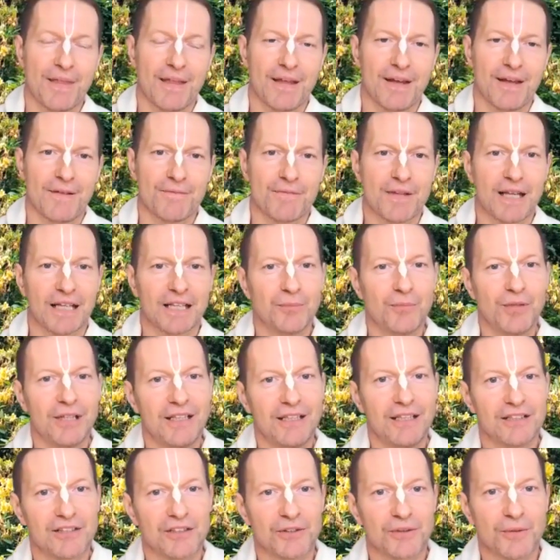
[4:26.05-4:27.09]
That
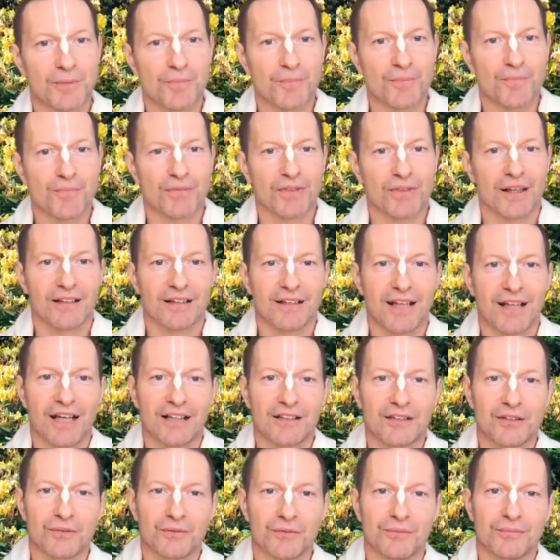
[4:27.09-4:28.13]
means
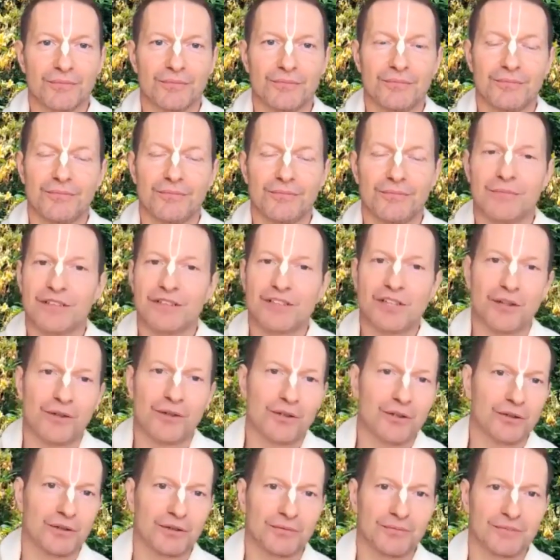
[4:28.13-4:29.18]
that
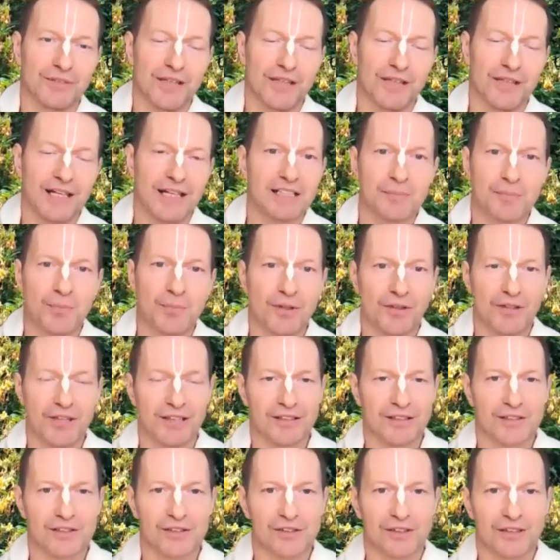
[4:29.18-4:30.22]
material
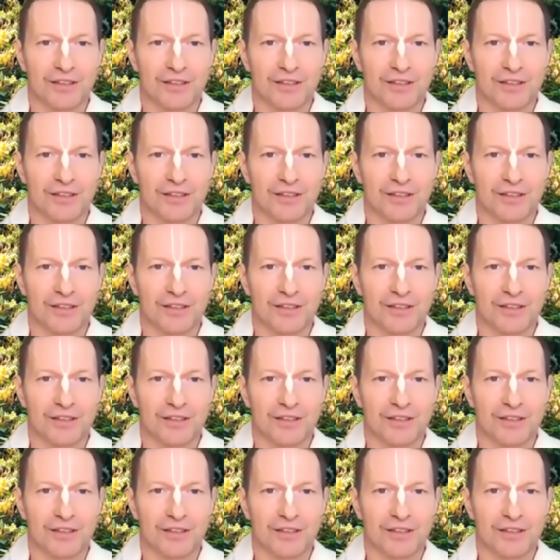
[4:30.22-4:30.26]
experience,